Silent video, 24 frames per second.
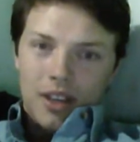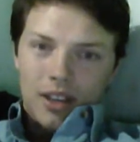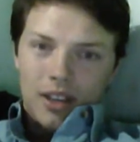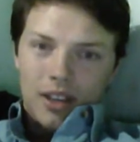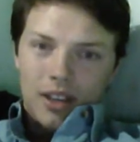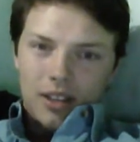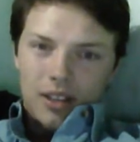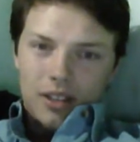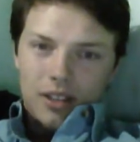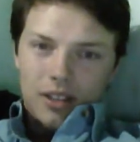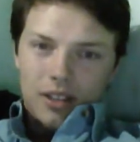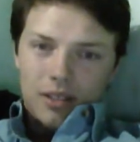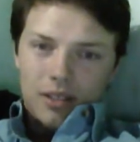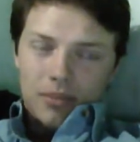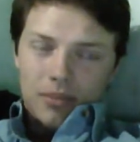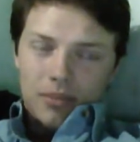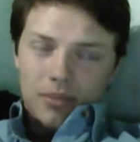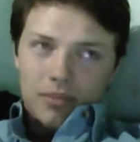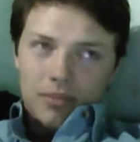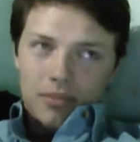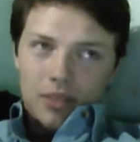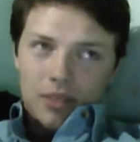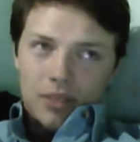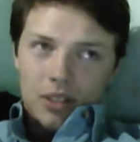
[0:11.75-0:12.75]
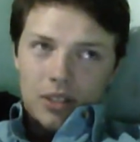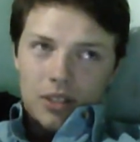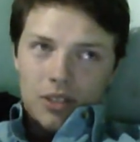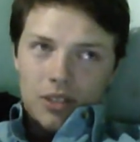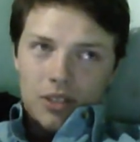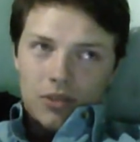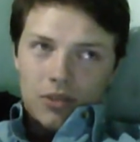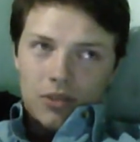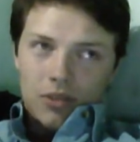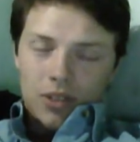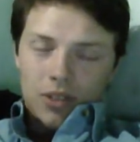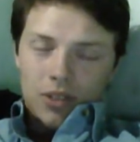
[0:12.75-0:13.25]
as
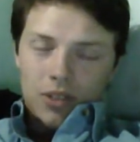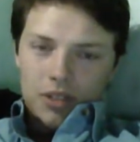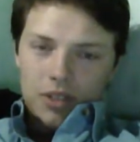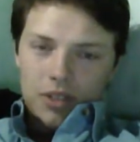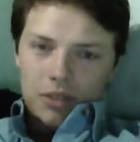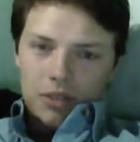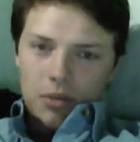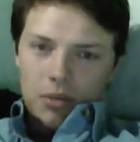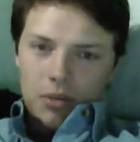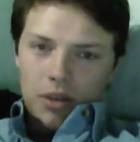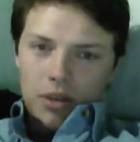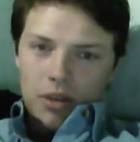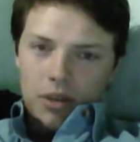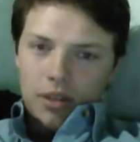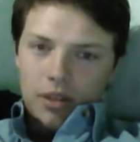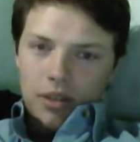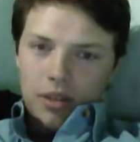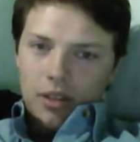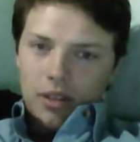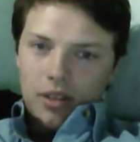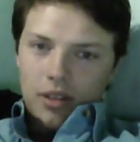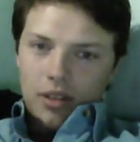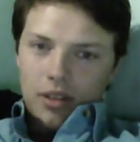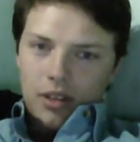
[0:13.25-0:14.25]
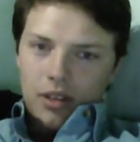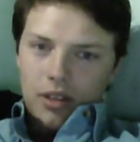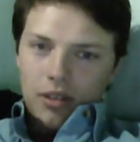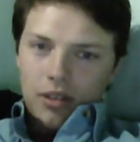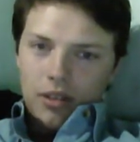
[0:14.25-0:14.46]
far as I can remember, I think that